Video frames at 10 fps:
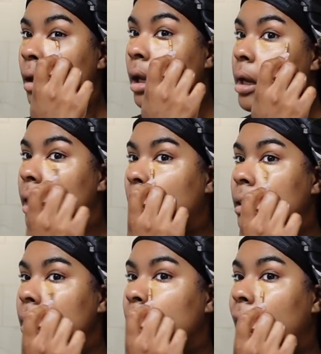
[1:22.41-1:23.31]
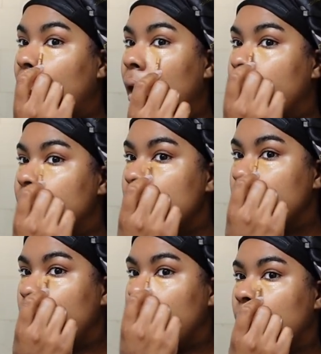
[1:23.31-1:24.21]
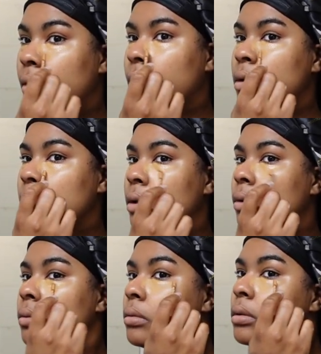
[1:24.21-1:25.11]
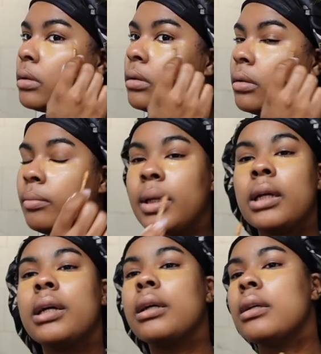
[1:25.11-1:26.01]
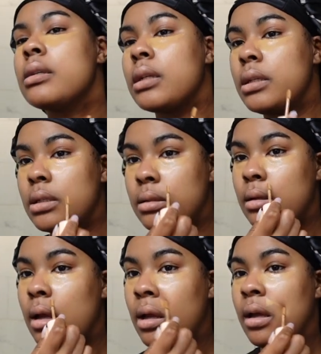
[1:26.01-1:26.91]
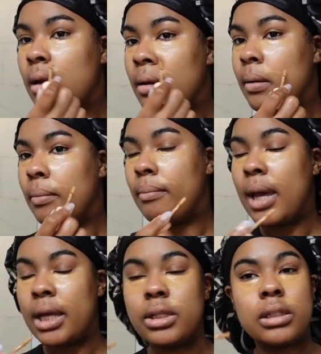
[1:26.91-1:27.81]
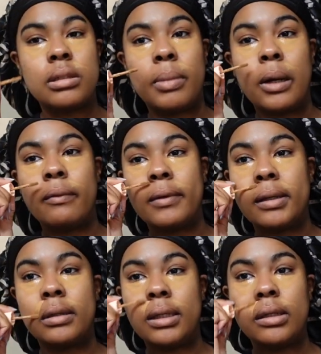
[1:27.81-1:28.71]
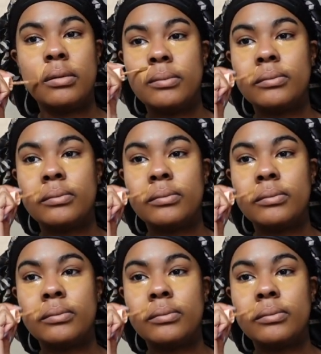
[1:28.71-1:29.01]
and I think I have some pink undertones because it just matches perfectly.